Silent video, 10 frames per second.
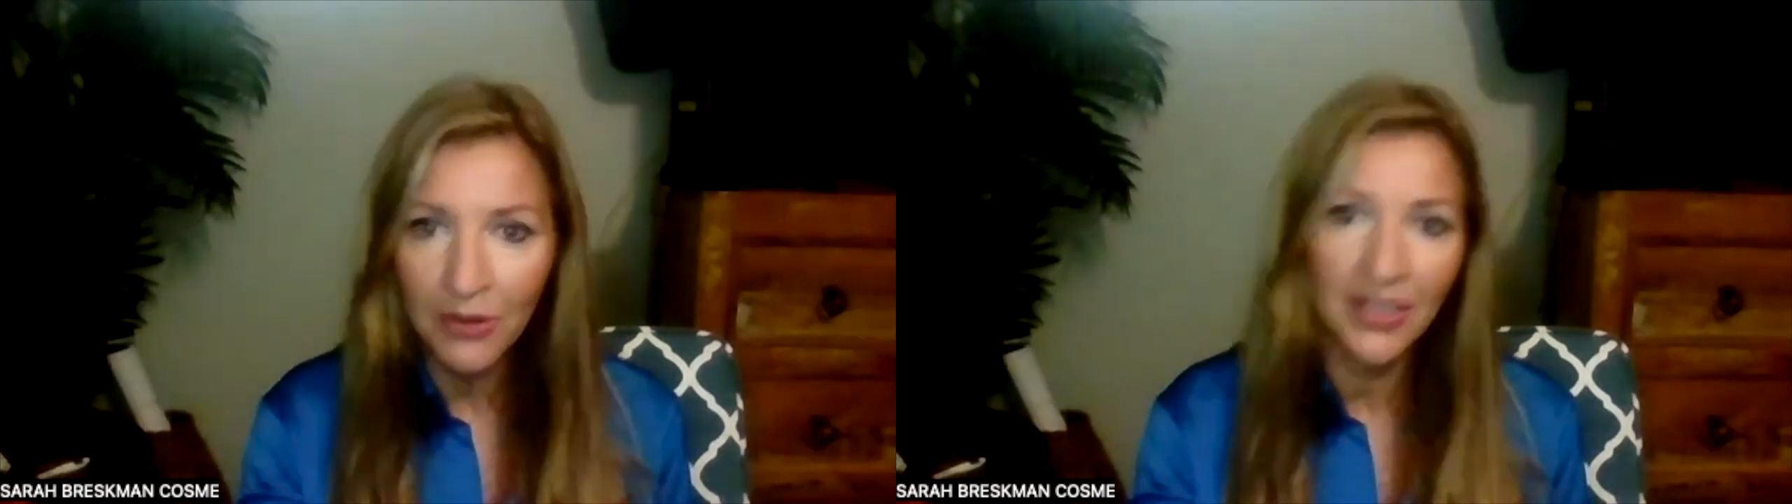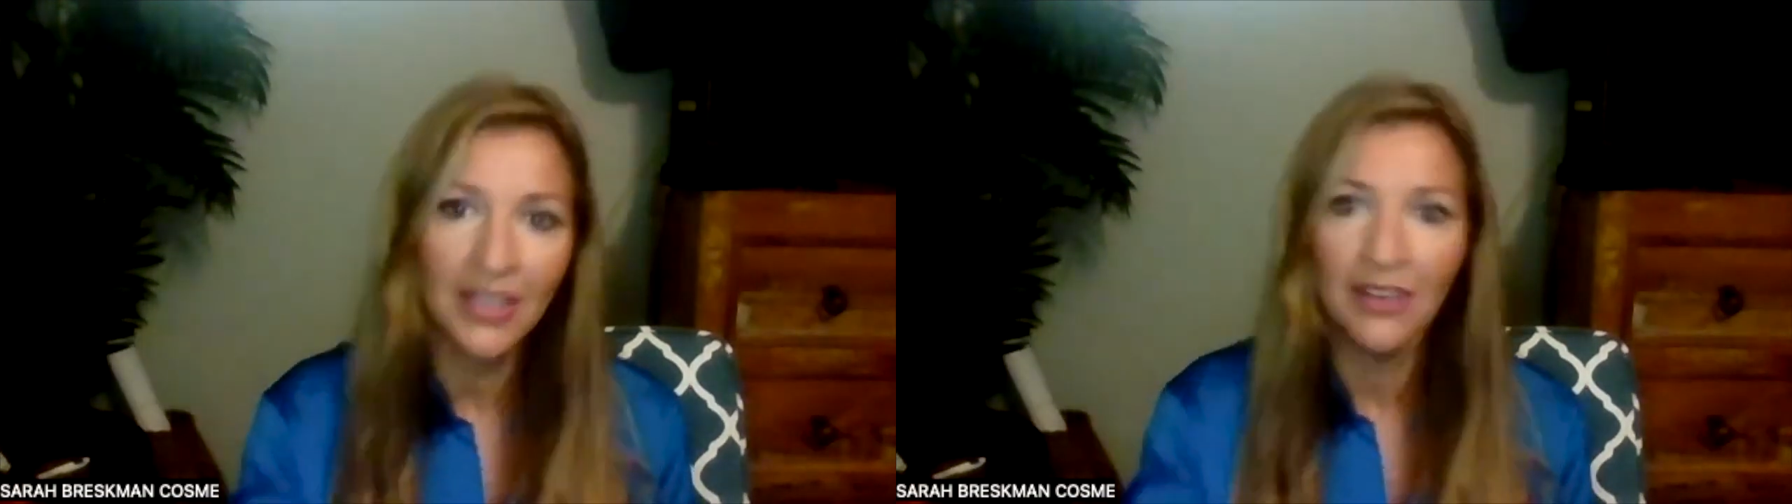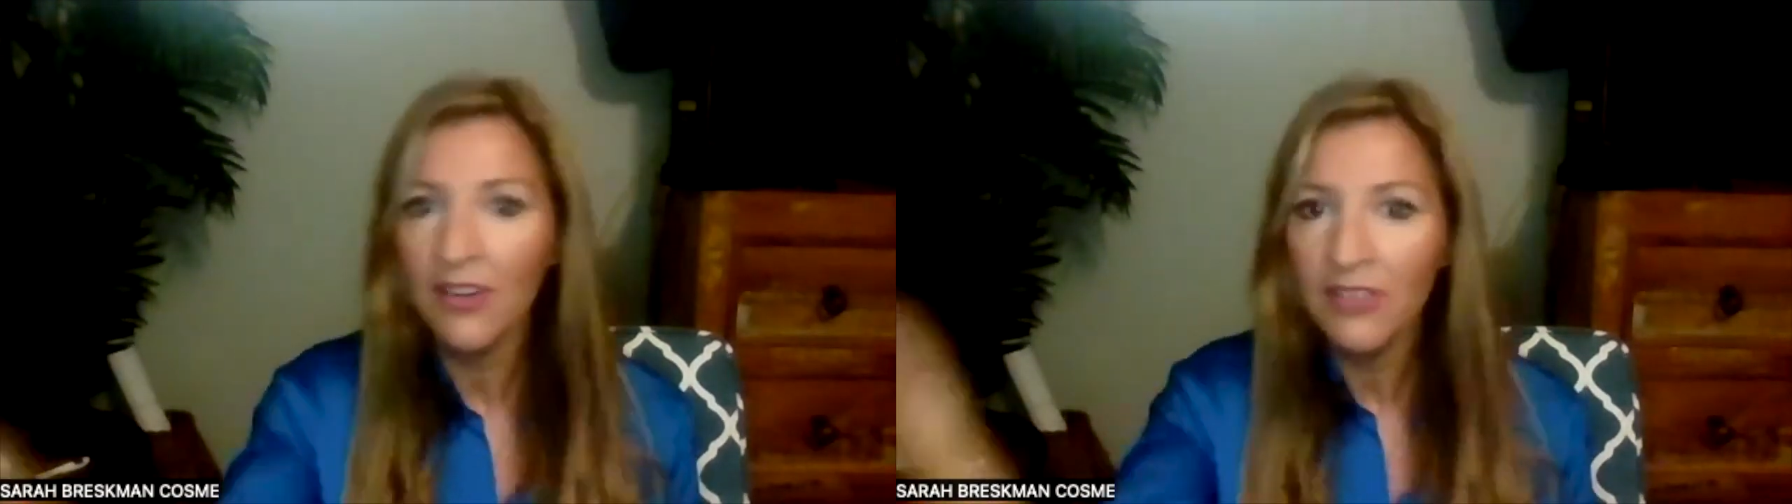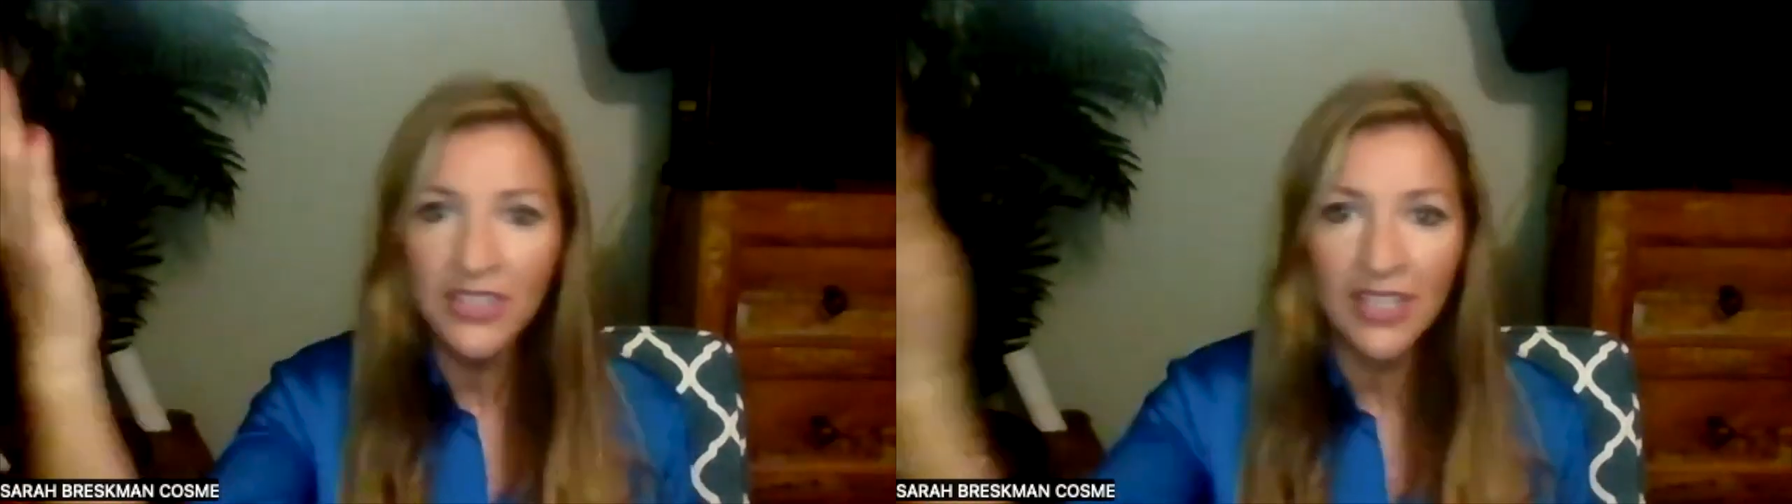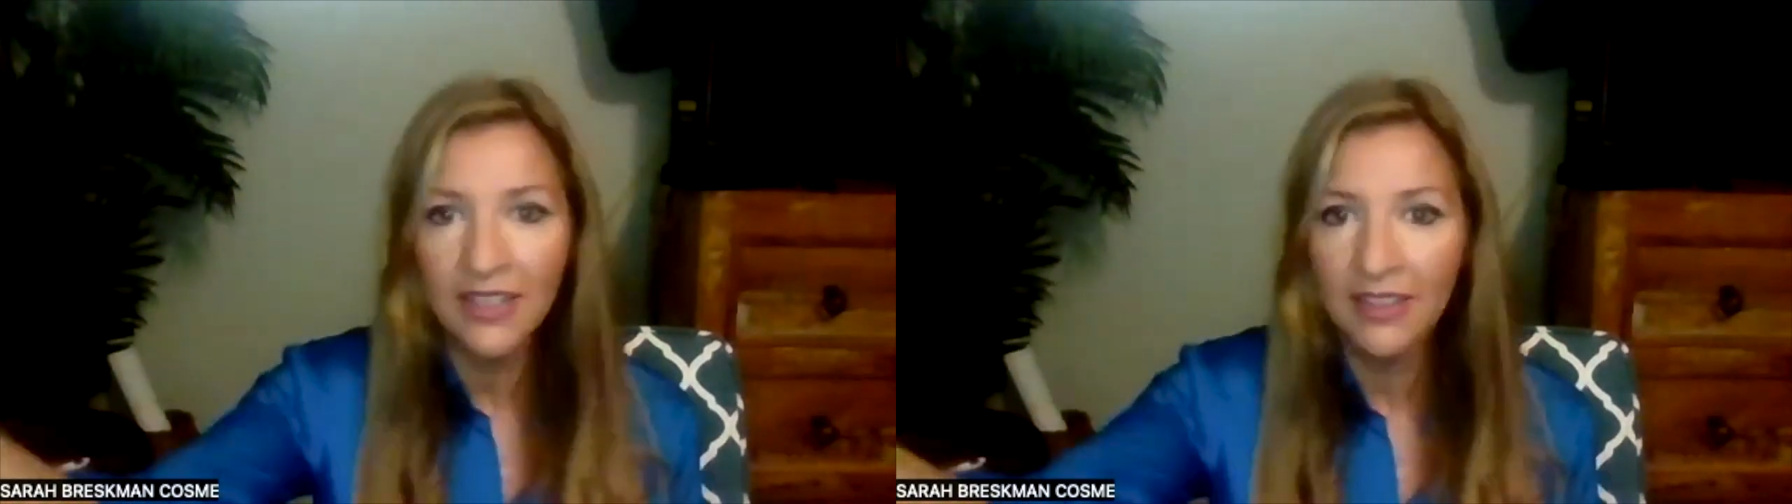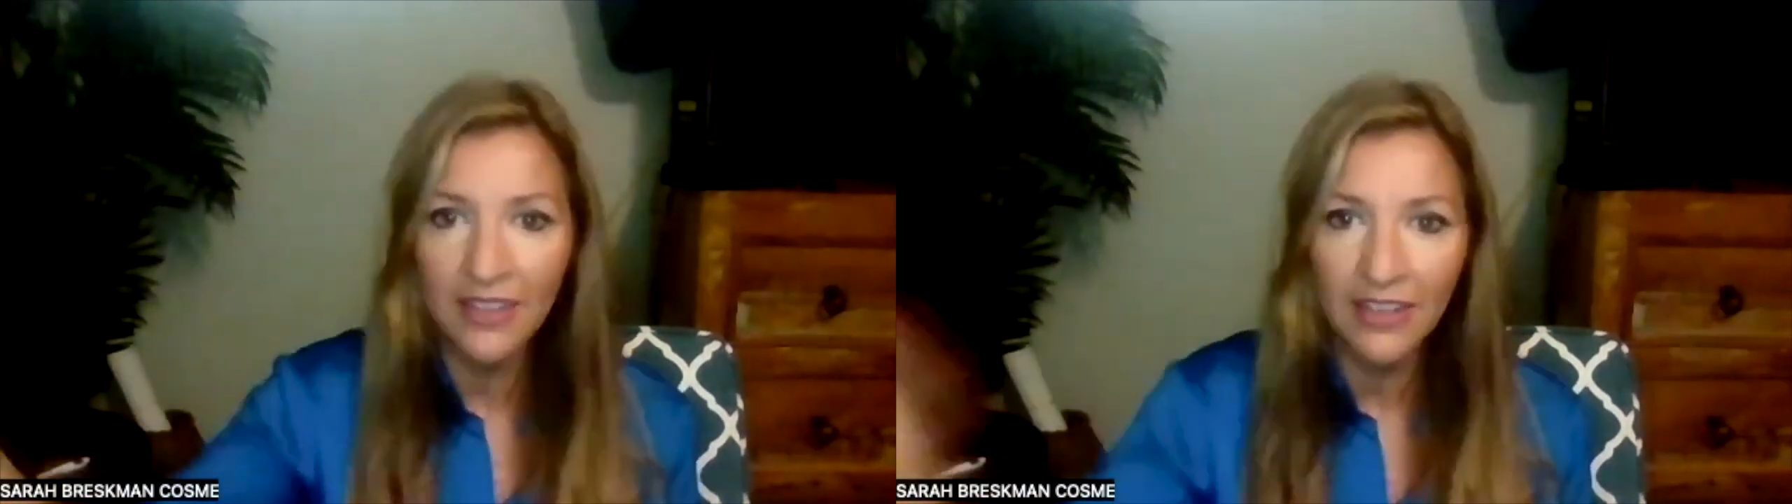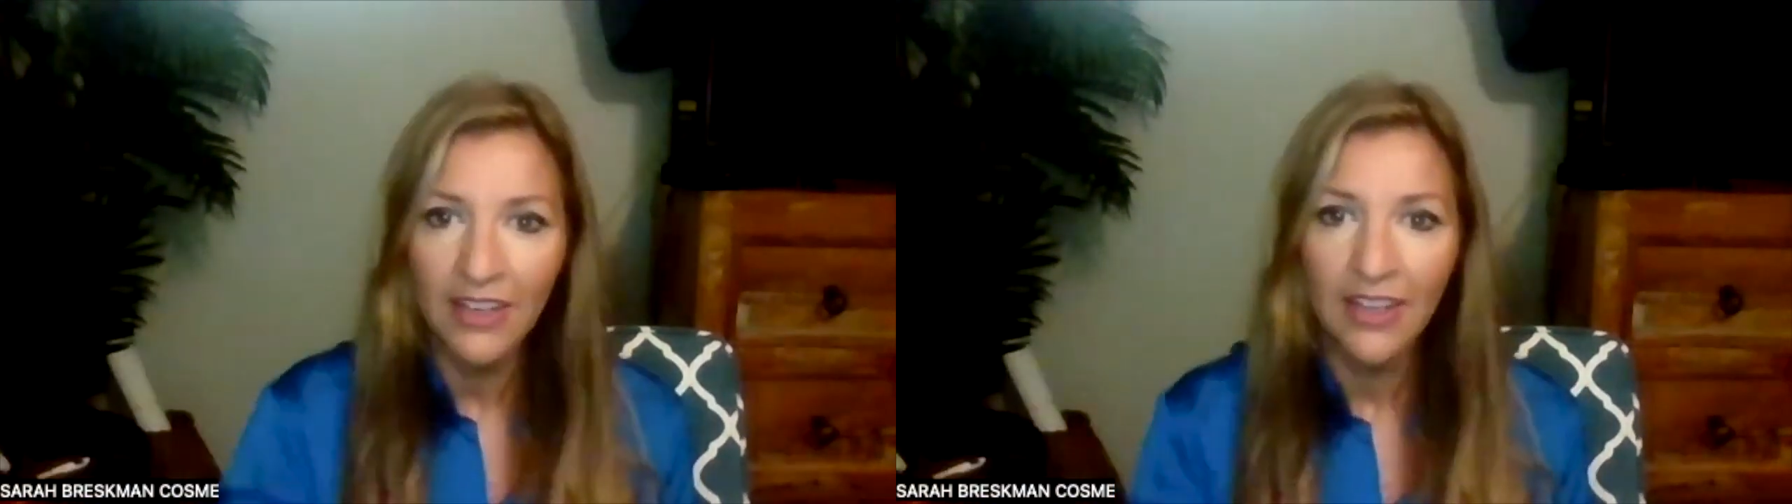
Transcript: And then all of a sudden, their